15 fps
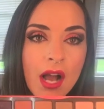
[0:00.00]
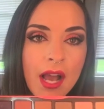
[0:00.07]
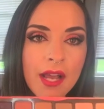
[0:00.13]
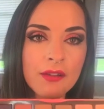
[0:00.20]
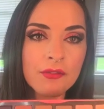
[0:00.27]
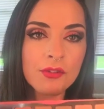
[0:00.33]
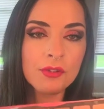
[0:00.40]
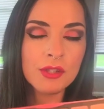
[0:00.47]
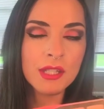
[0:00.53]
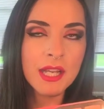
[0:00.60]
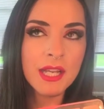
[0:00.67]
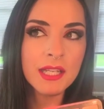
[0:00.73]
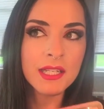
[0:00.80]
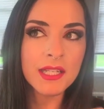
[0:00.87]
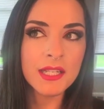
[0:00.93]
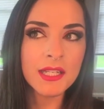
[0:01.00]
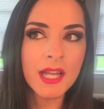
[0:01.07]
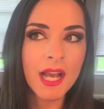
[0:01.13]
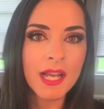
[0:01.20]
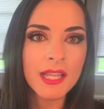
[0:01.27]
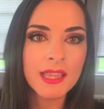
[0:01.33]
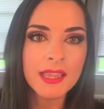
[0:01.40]
I've created,
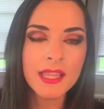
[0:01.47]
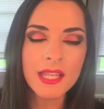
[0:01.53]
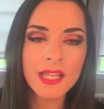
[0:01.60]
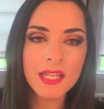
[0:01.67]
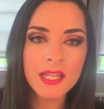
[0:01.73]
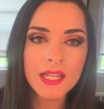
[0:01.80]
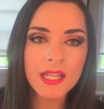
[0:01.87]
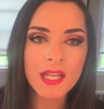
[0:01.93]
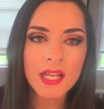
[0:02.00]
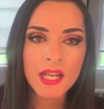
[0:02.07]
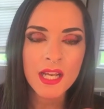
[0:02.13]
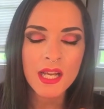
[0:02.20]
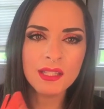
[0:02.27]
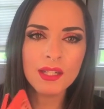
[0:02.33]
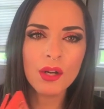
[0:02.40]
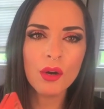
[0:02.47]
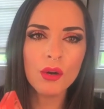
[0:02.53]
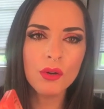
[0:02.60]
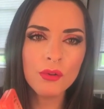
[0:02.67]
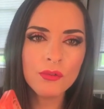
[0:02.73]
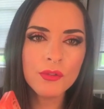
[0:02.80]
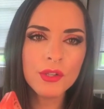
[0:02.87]
I think,
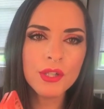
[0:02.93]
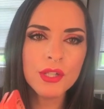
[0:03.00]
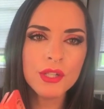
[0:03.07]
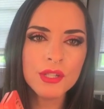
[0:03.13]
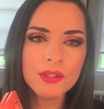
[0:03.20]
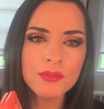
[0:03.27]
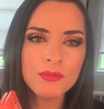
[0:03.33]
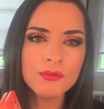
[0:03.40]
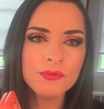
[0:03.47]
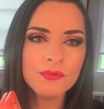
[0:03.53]
over